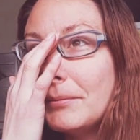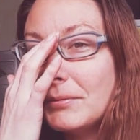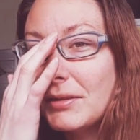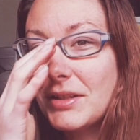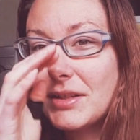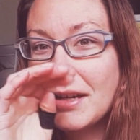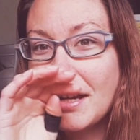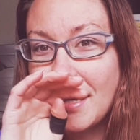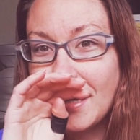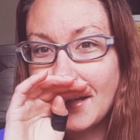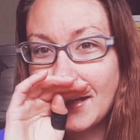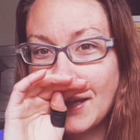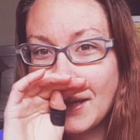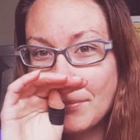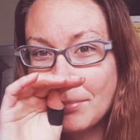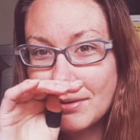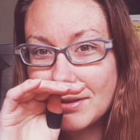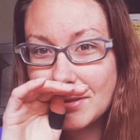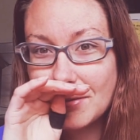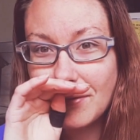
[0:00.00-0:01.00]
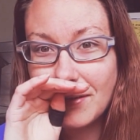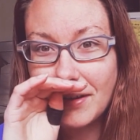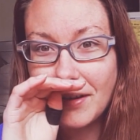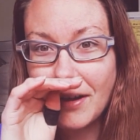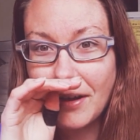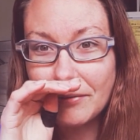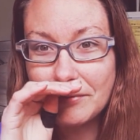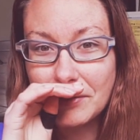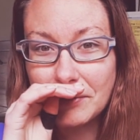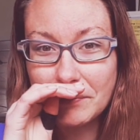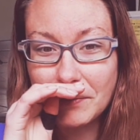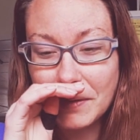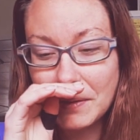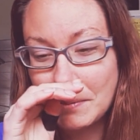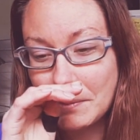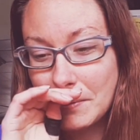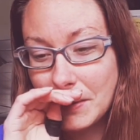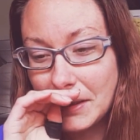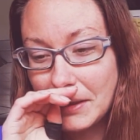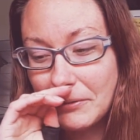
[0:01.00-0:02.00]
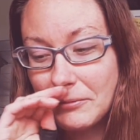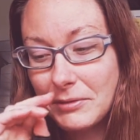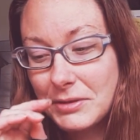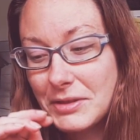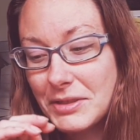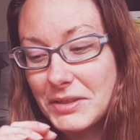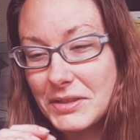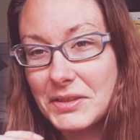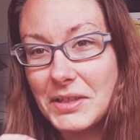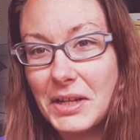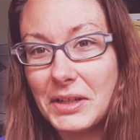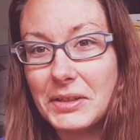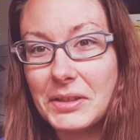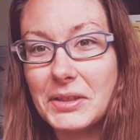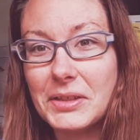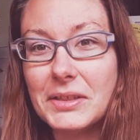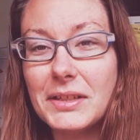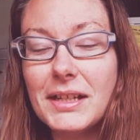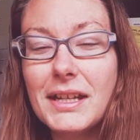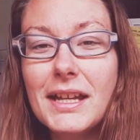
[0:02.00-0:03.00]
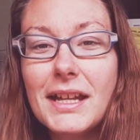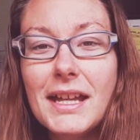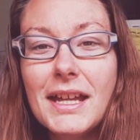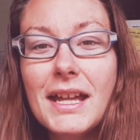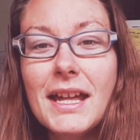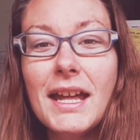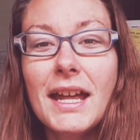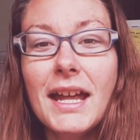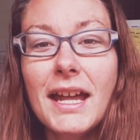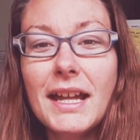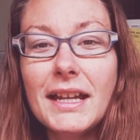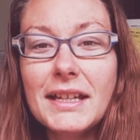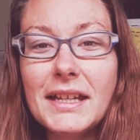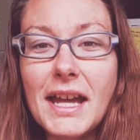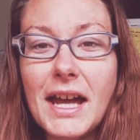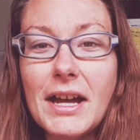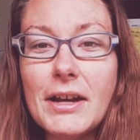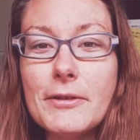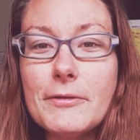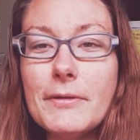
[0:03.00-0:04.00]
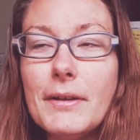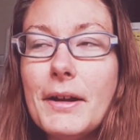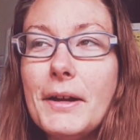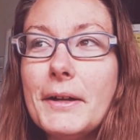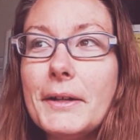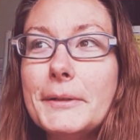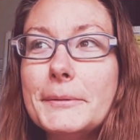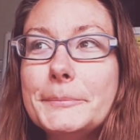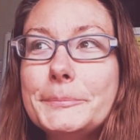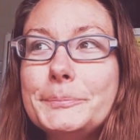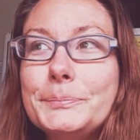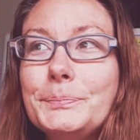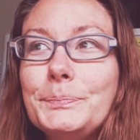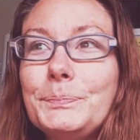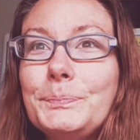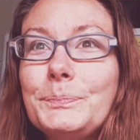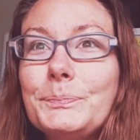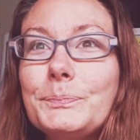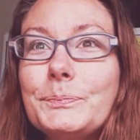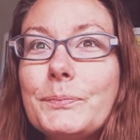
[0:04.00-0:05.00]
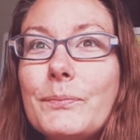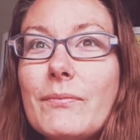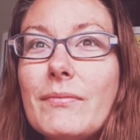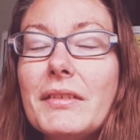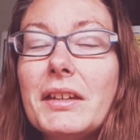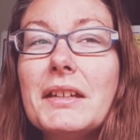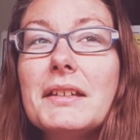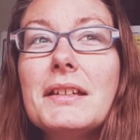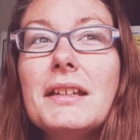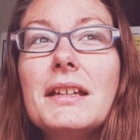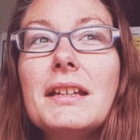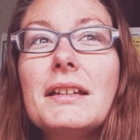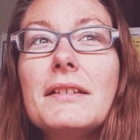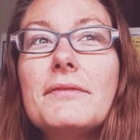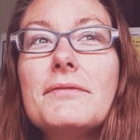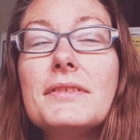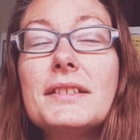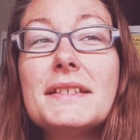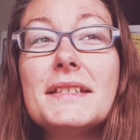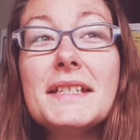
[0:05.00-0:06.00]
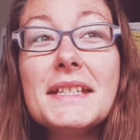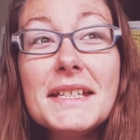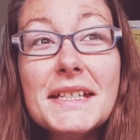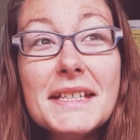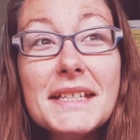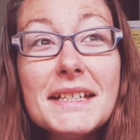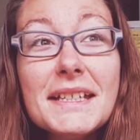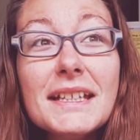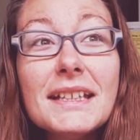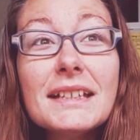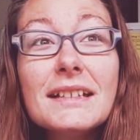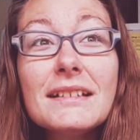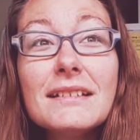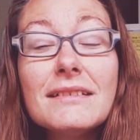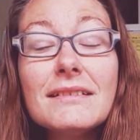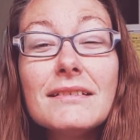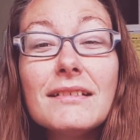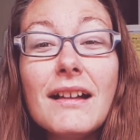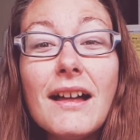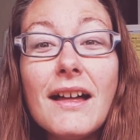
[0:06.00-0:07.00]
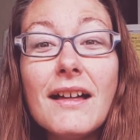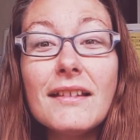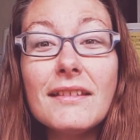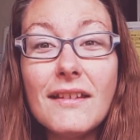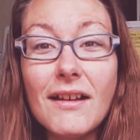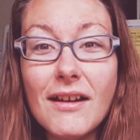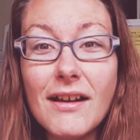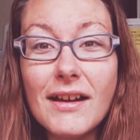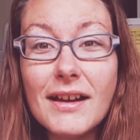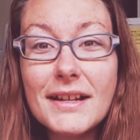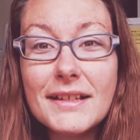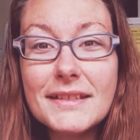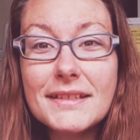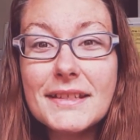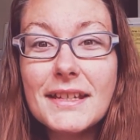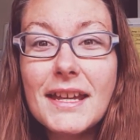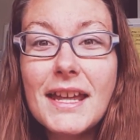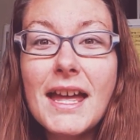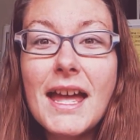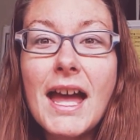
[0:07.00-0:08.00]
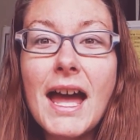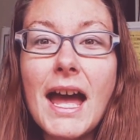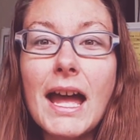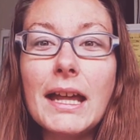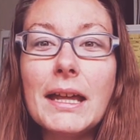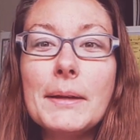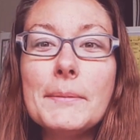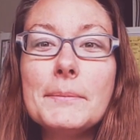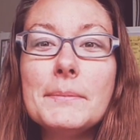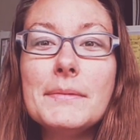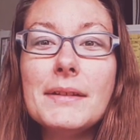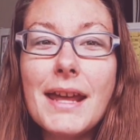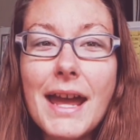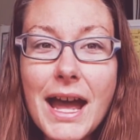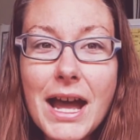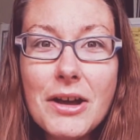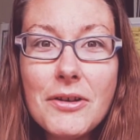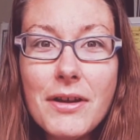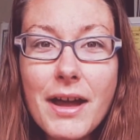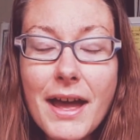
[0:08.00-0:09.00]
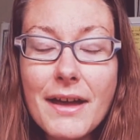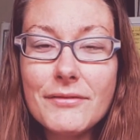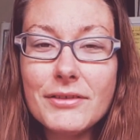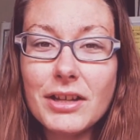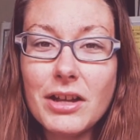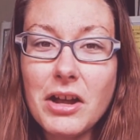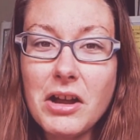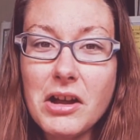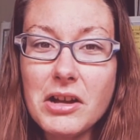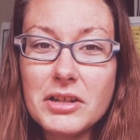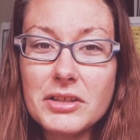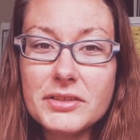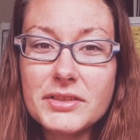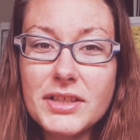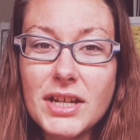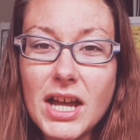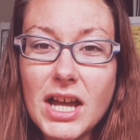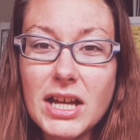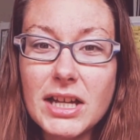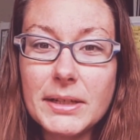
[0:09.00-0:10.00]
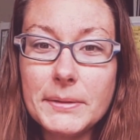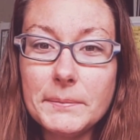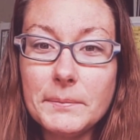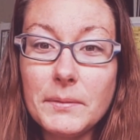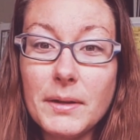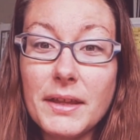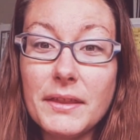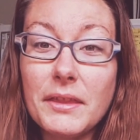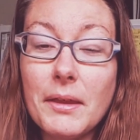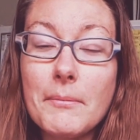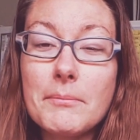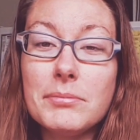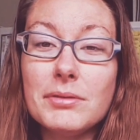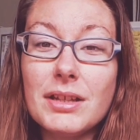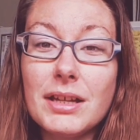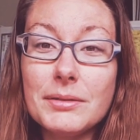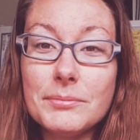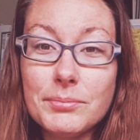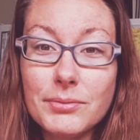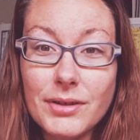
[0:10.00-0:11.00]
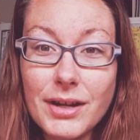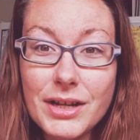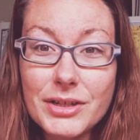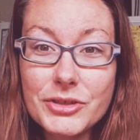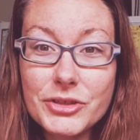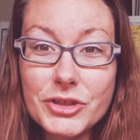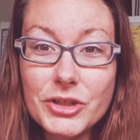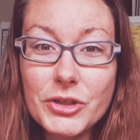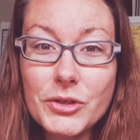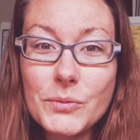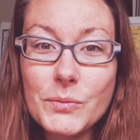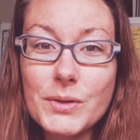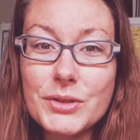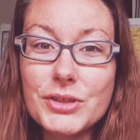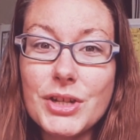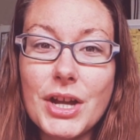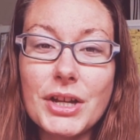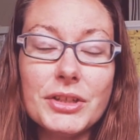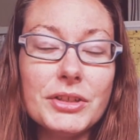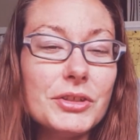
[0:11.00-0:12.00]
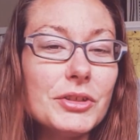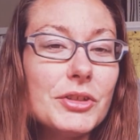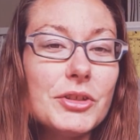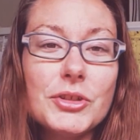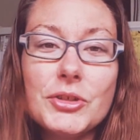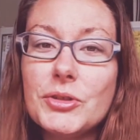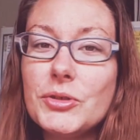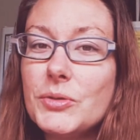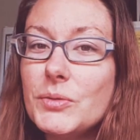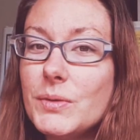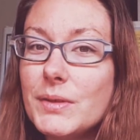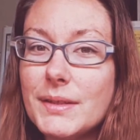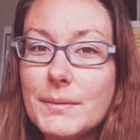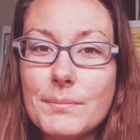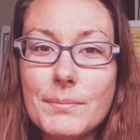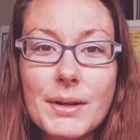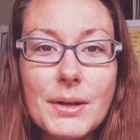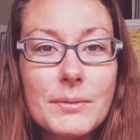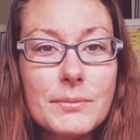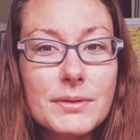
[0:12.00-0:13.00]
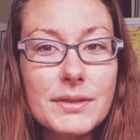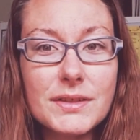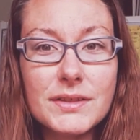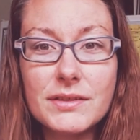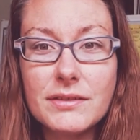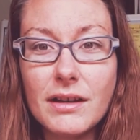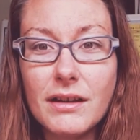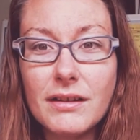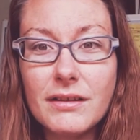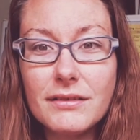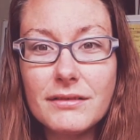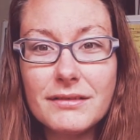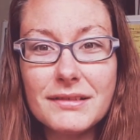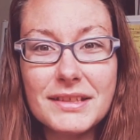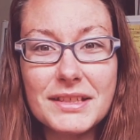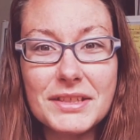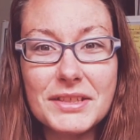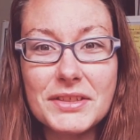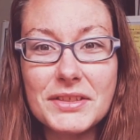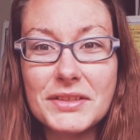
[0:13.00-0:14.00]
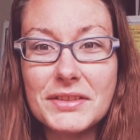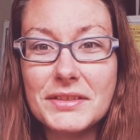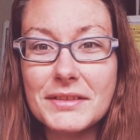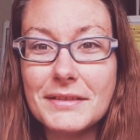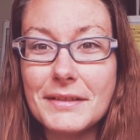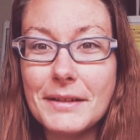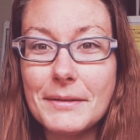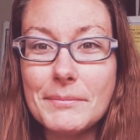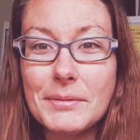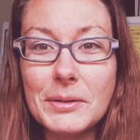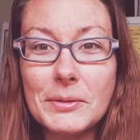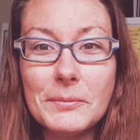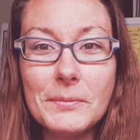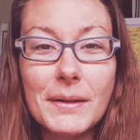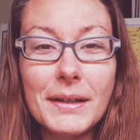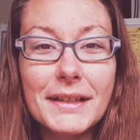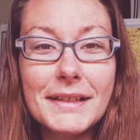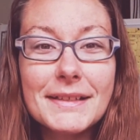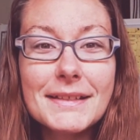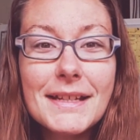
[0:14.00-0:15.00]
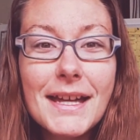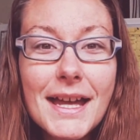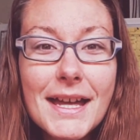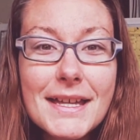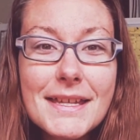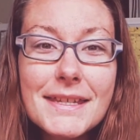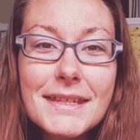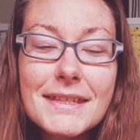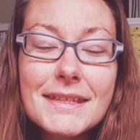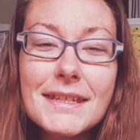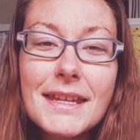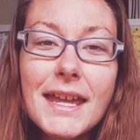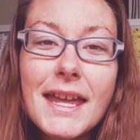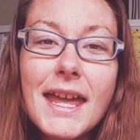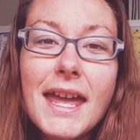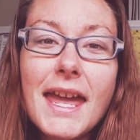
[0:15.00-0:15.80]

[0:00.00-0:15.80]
which happens quite often with me, which is not good. Anyhow, fatigue a lot. I am now having a hard time with blood pressure, which I knew was about to start. This is about when it does.